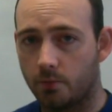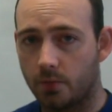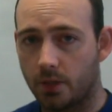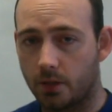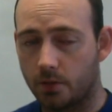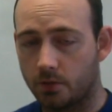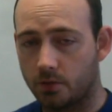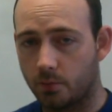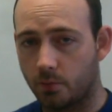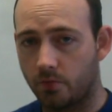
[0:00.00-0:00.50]

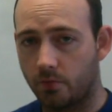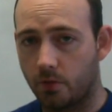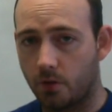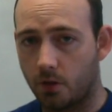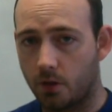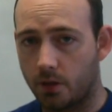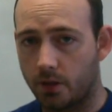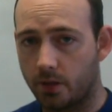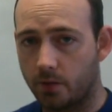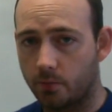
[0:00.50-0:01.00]
Now, some of you are
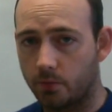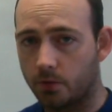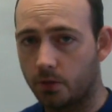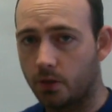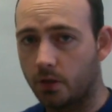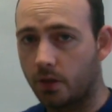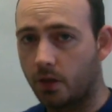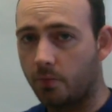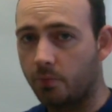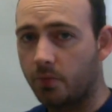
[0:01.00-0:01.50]
already able to
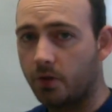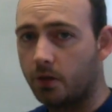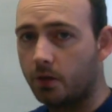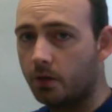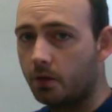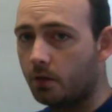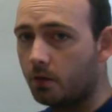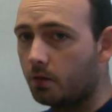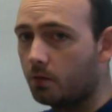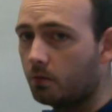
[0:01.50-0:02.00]
look up there
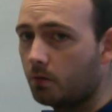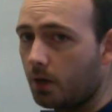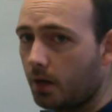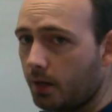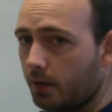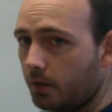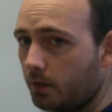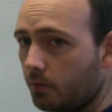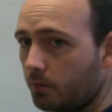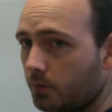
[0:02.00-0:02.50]
and know
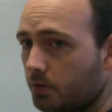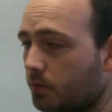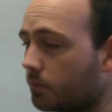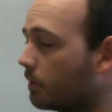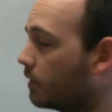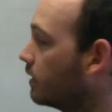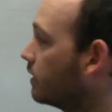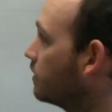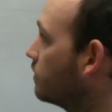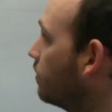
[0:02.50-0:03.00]
I know which
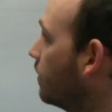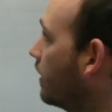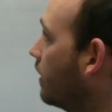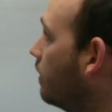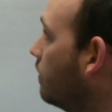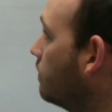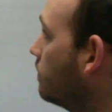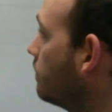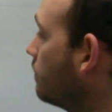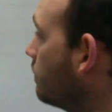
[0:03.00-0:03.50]
one is
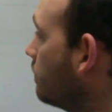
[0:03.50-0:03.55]
bigger.